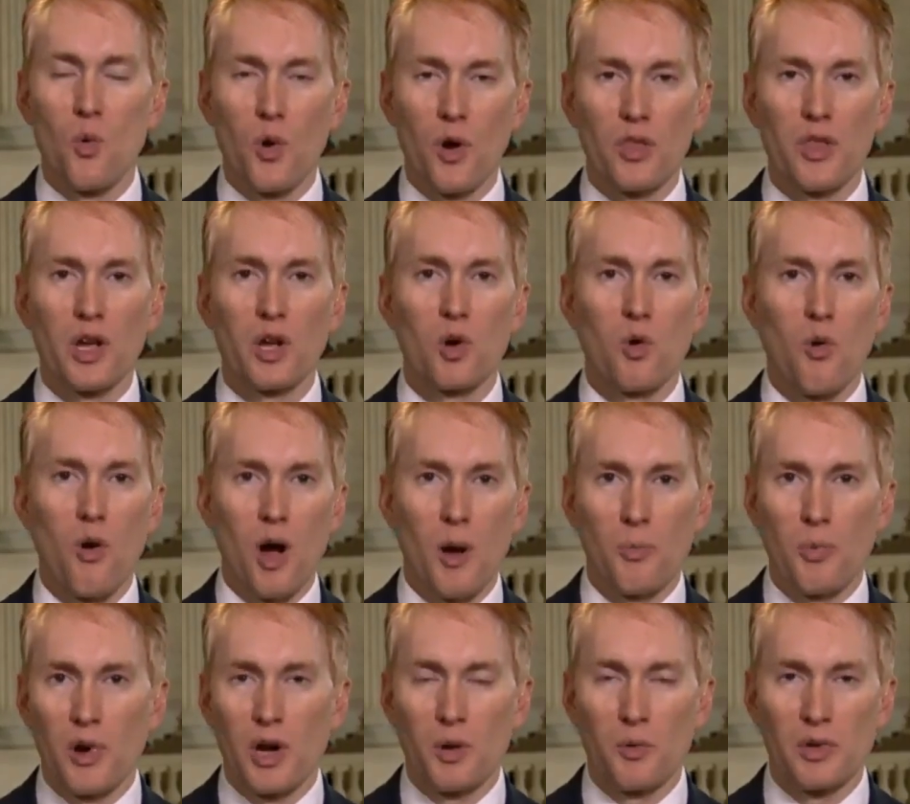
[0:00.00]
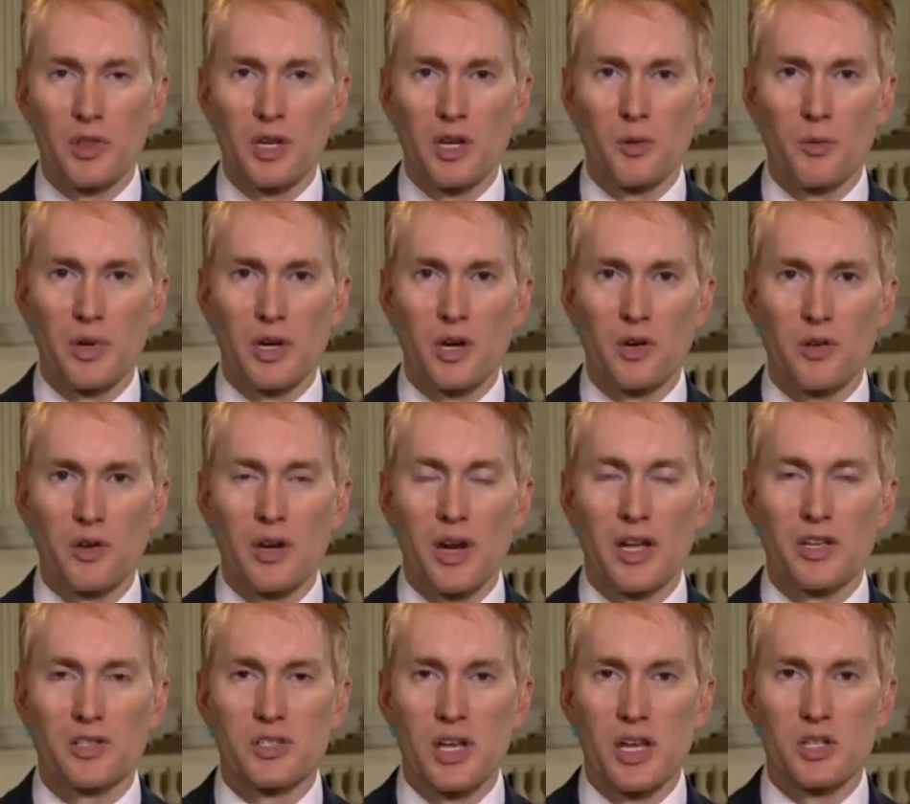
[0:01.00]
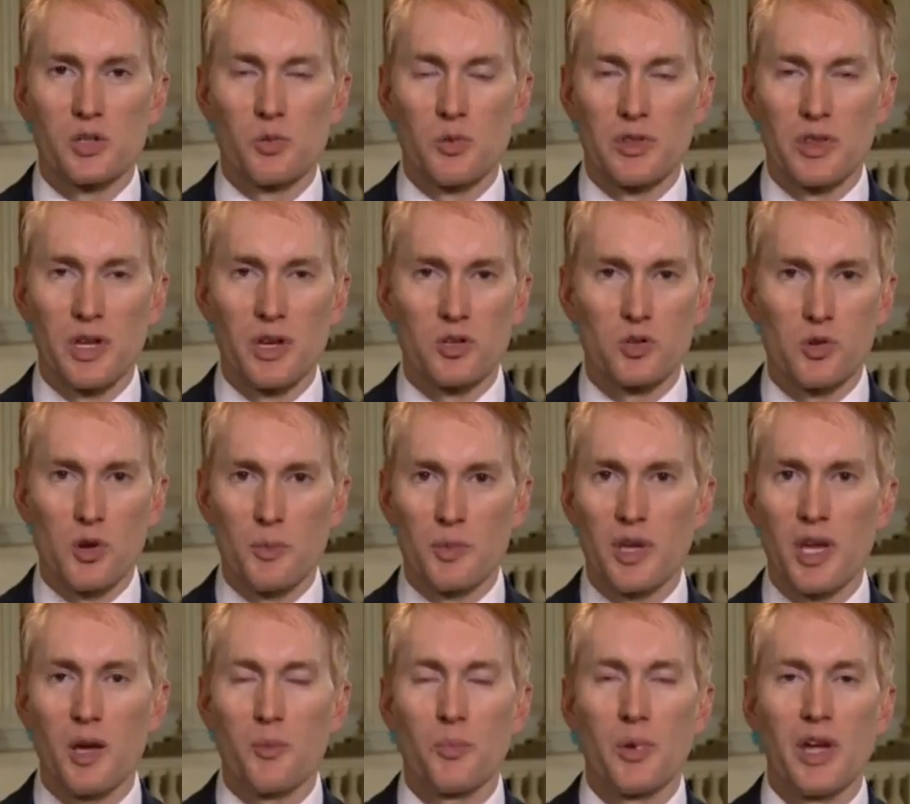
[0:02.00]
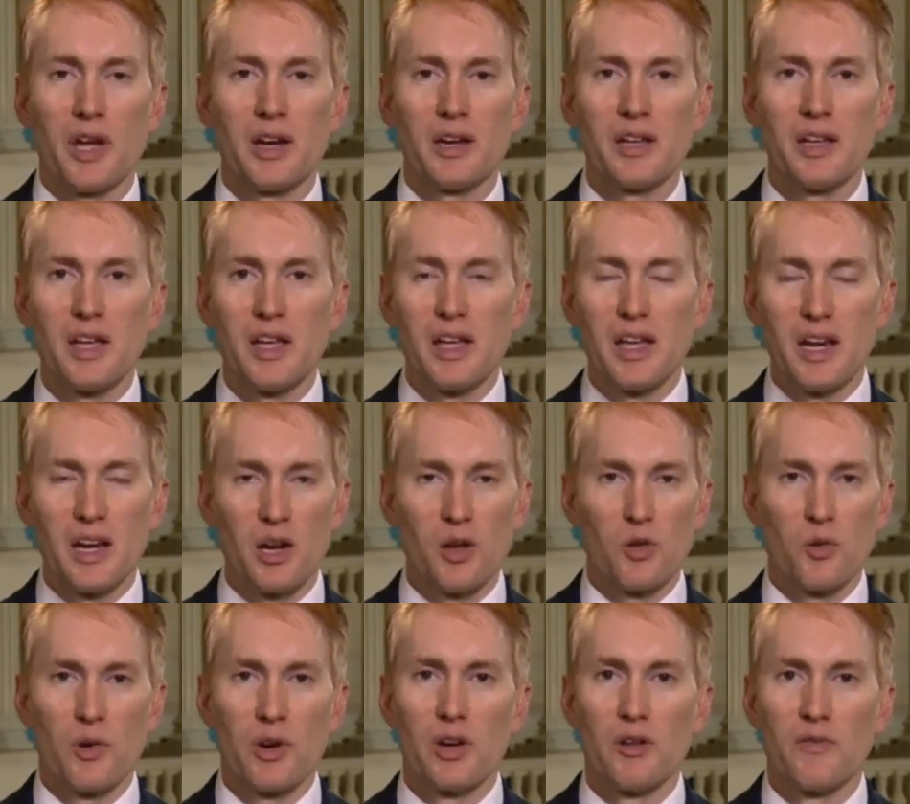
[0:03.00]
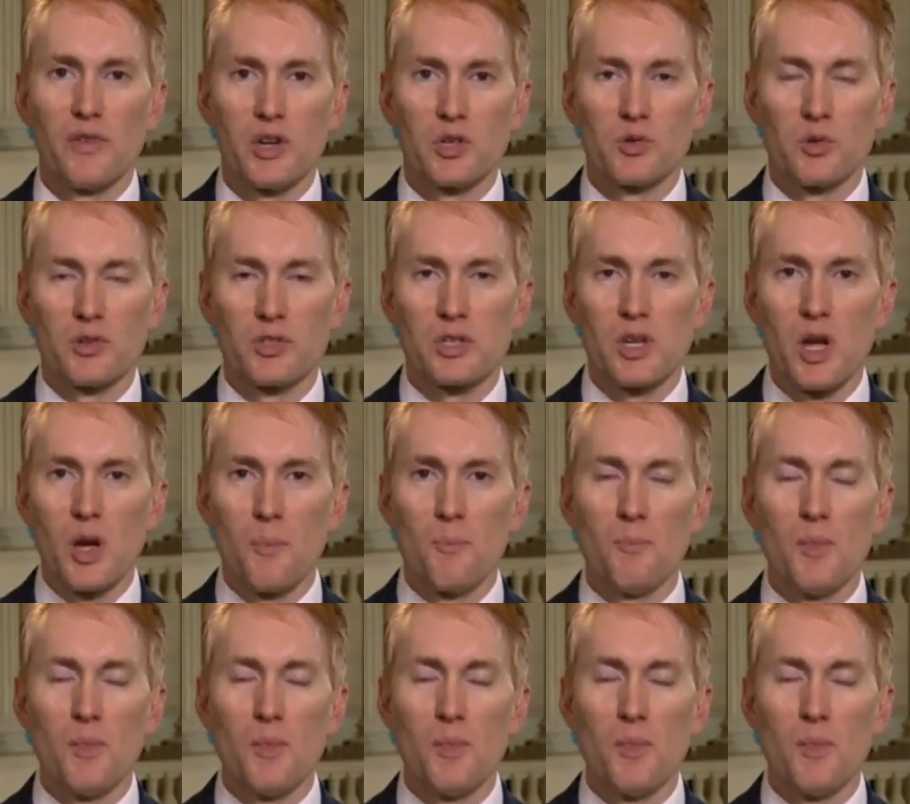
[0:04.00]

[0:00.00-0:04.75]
were they cooperating with anyone here in the United States, with the Trump campaign, any other individuals?